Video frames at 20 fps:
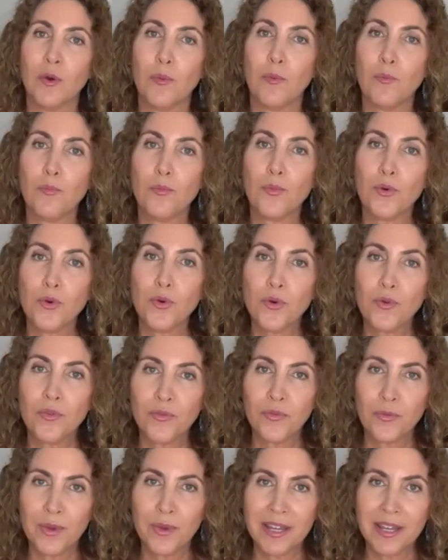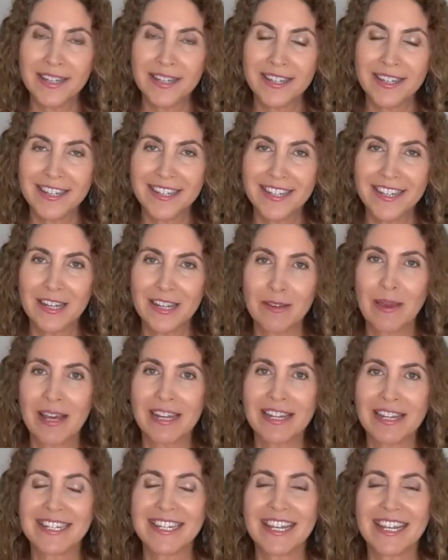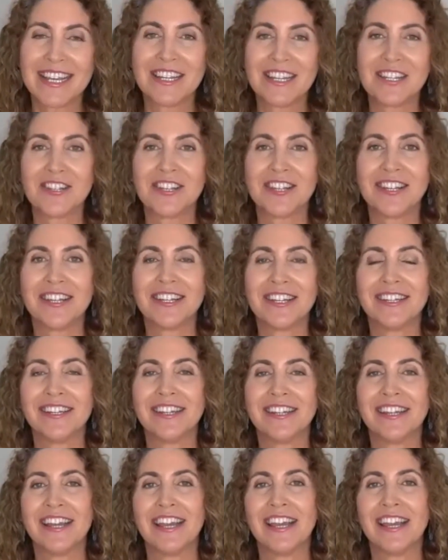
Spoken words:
movement in meditation